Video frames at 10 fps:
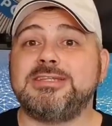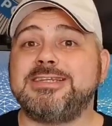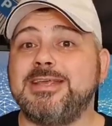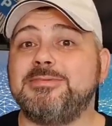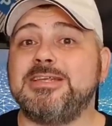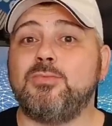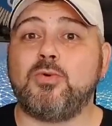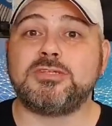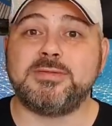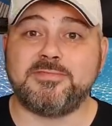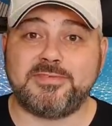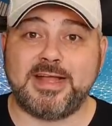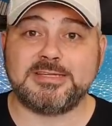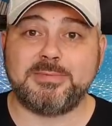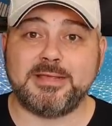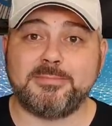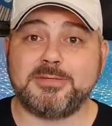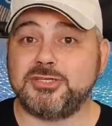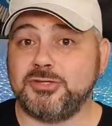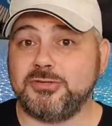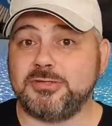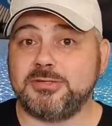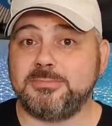seems he was in fact being pursued,